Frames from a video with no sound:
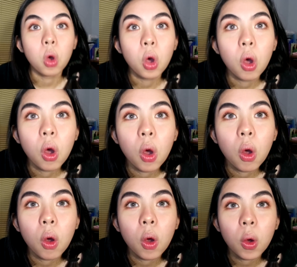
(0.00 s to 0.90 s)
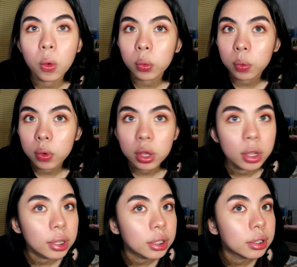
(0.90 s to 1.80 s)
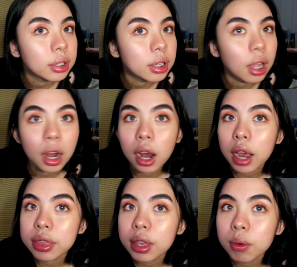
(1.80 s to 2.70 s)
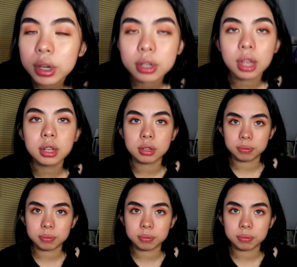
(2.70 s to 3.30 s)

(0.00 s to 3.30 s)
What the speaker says: Whoa! I think we're done.